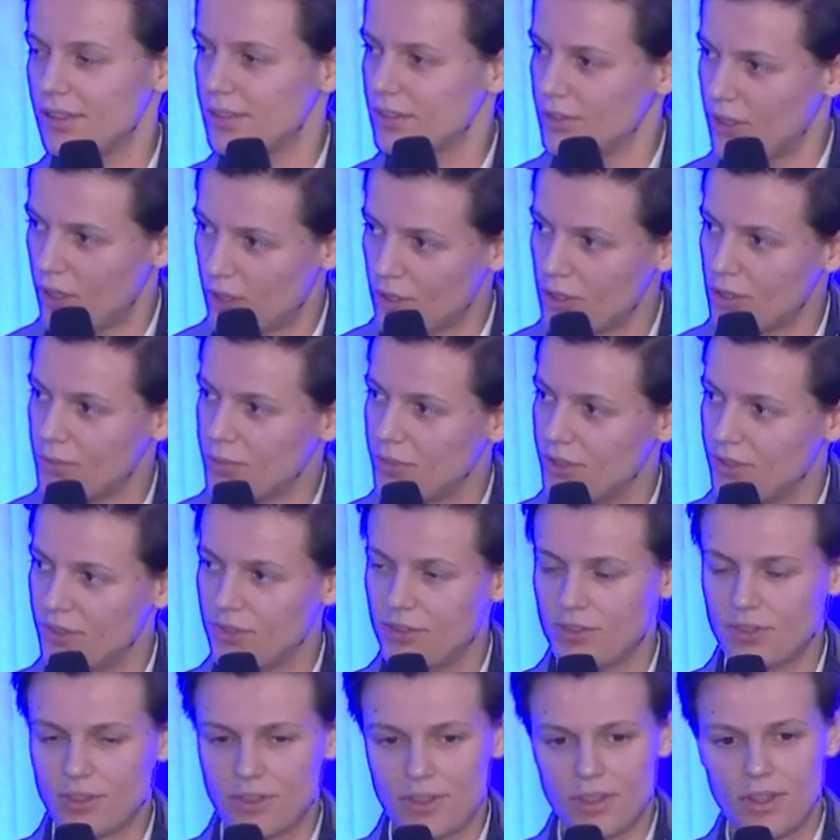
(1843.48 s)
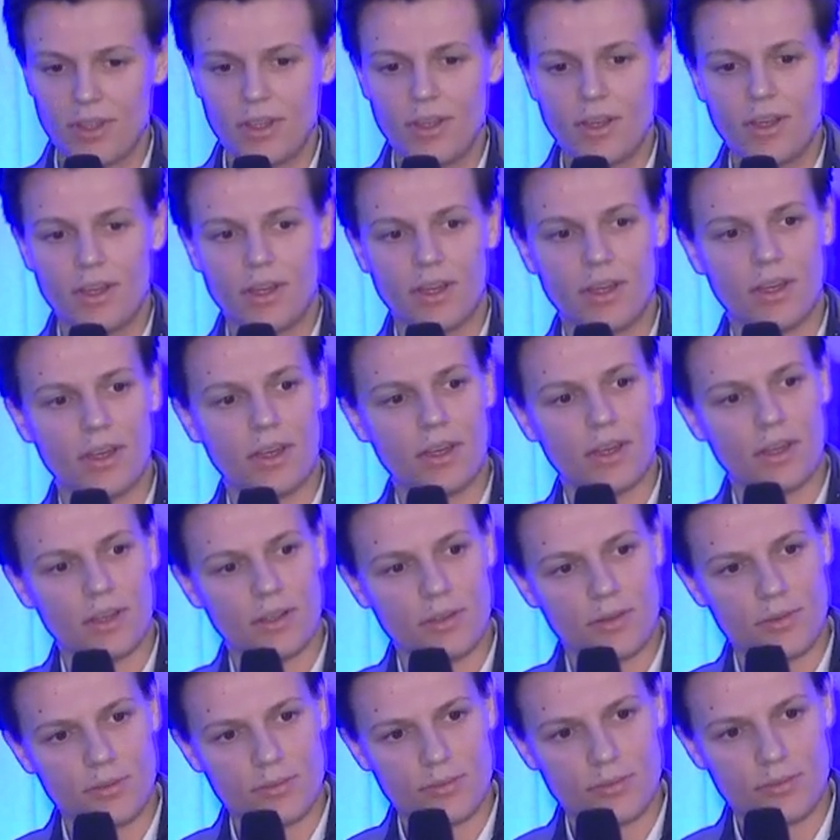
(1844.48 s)
document
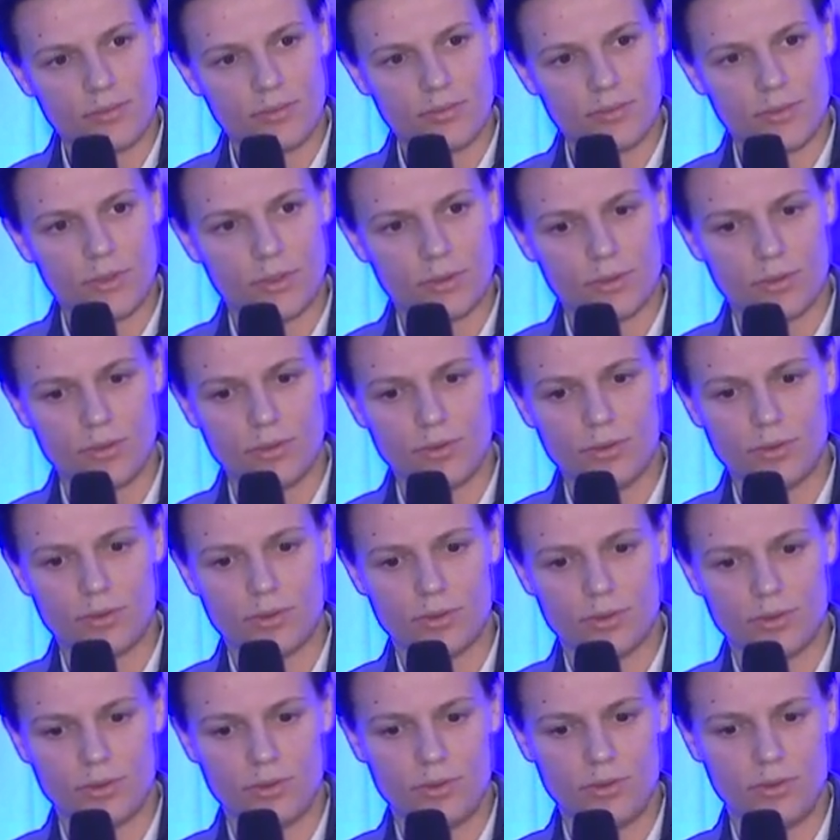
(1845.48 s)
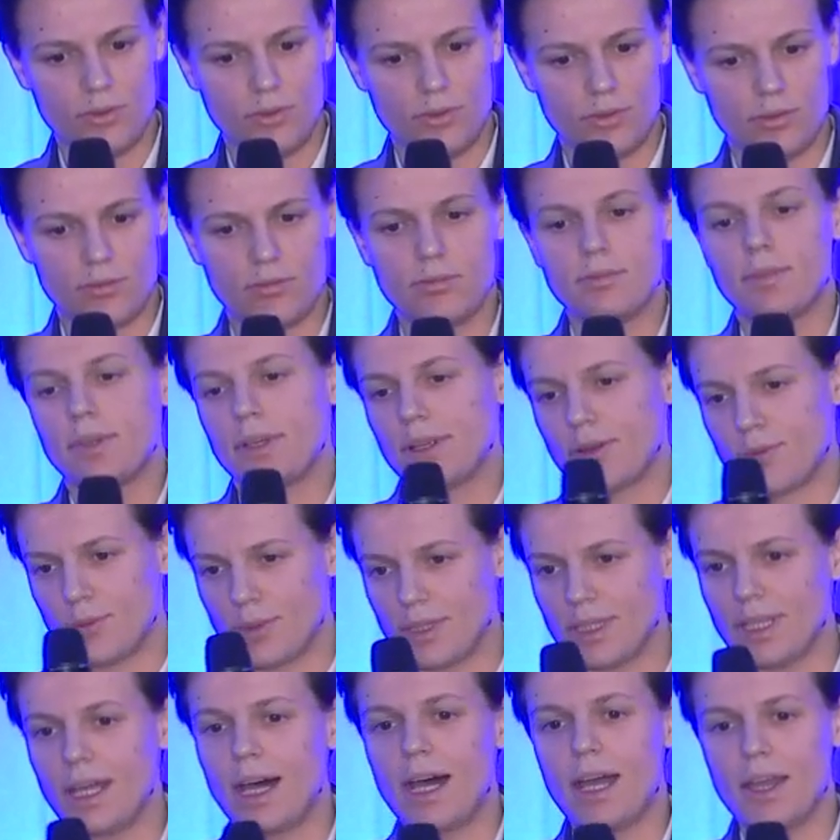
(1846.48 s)
to
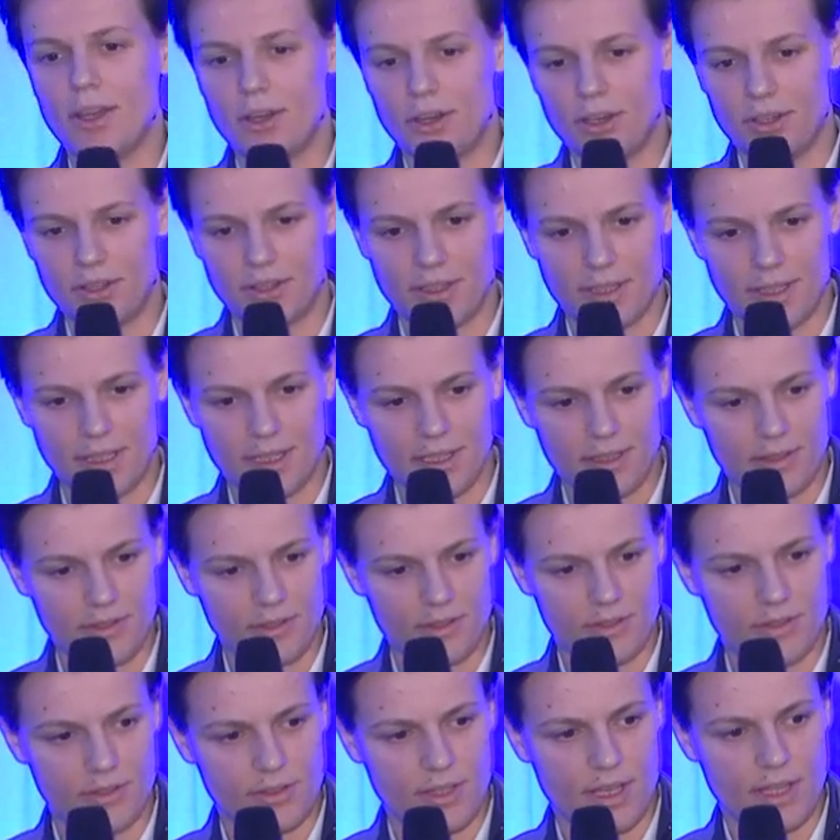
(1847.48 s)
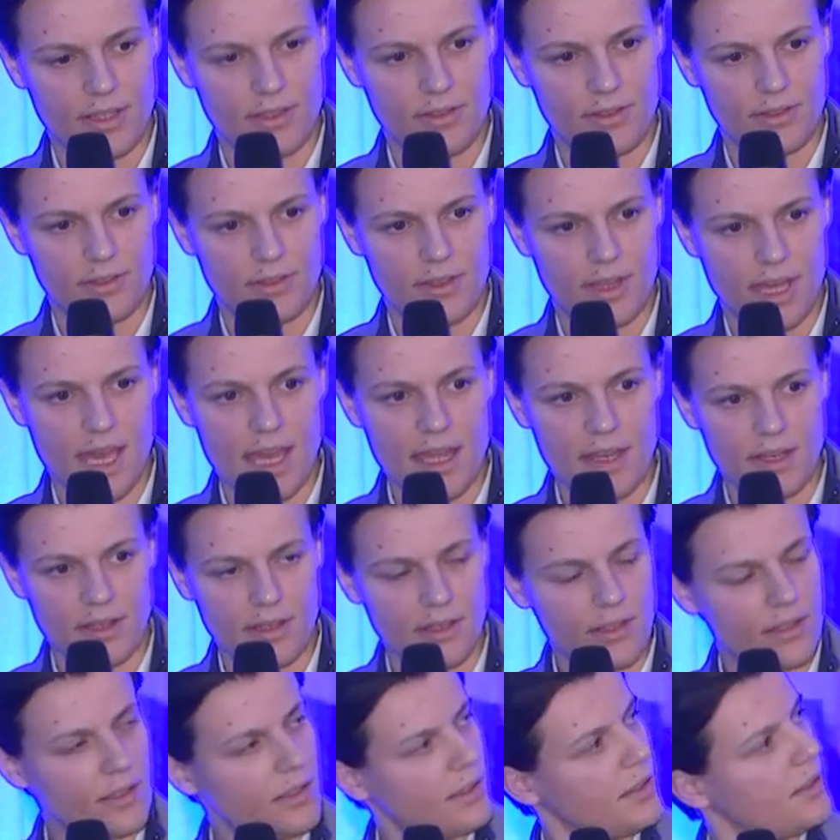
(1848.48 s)
rely on, and
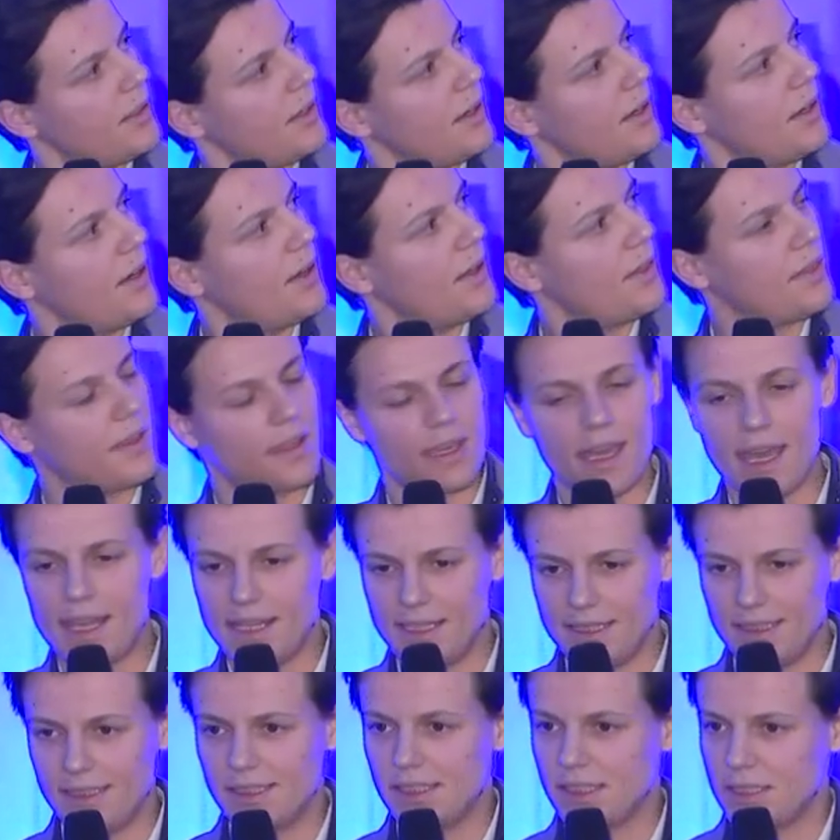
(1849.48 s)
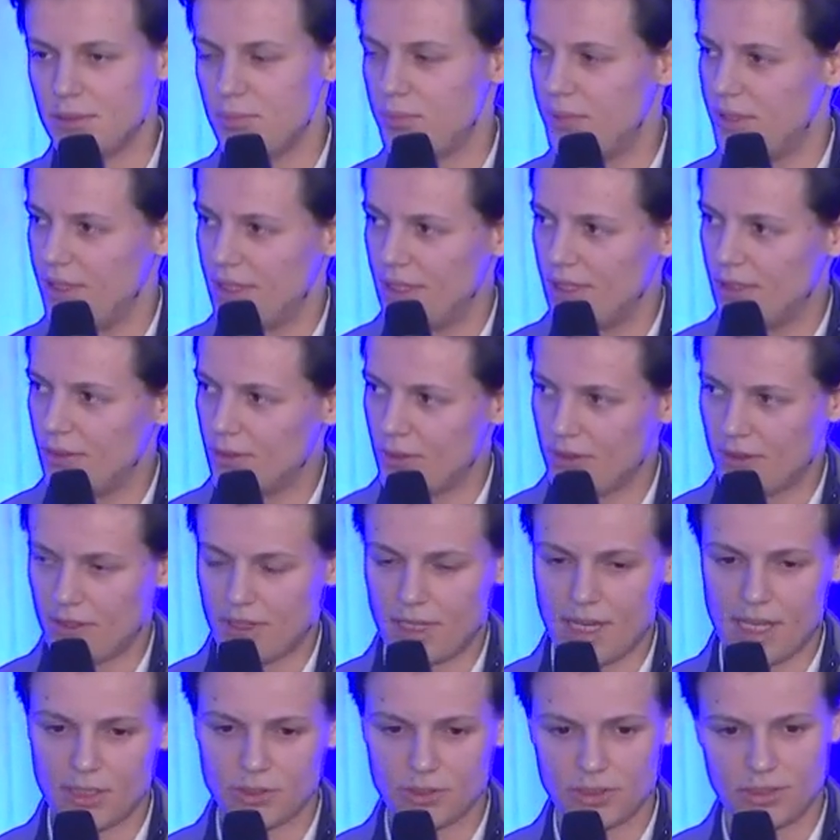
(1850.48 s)
then the NECP, or the
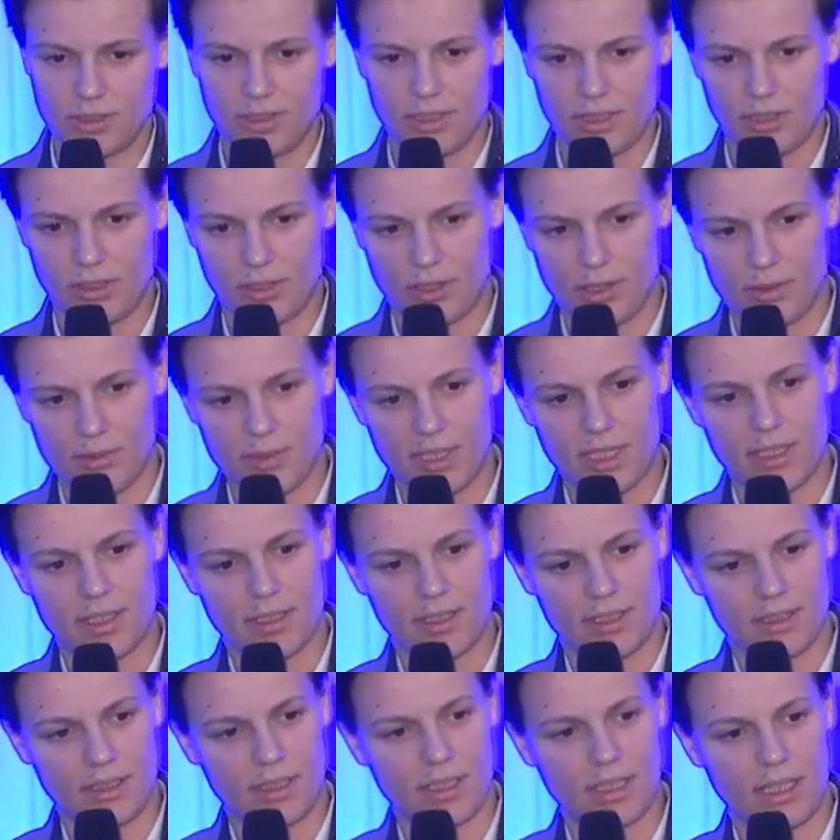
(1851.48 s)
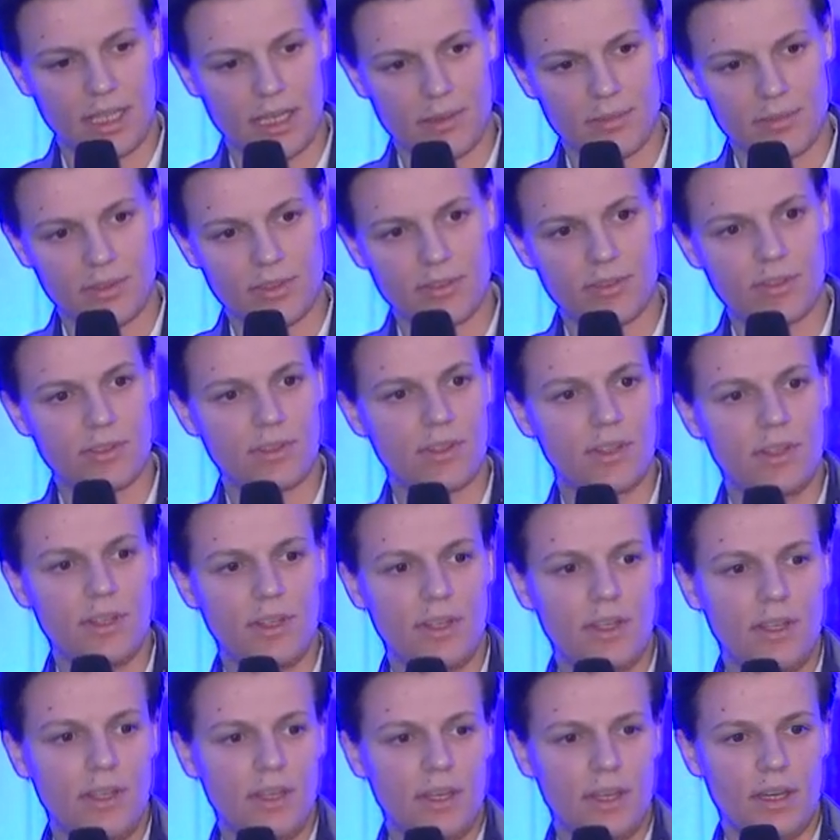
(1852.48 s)
National Economic and Climate
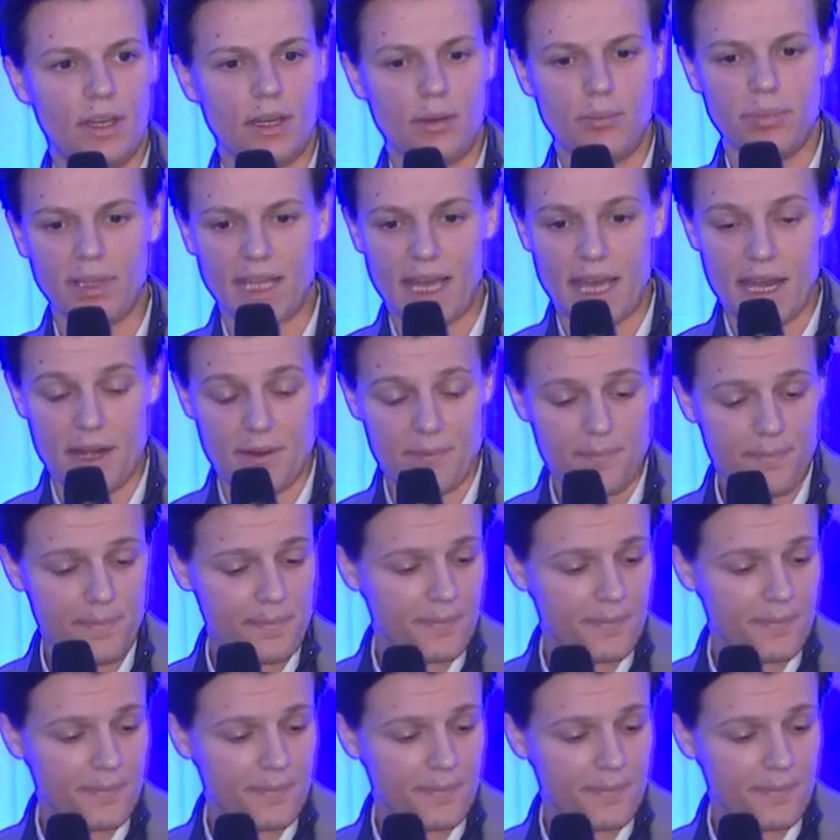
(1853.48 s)
Plan.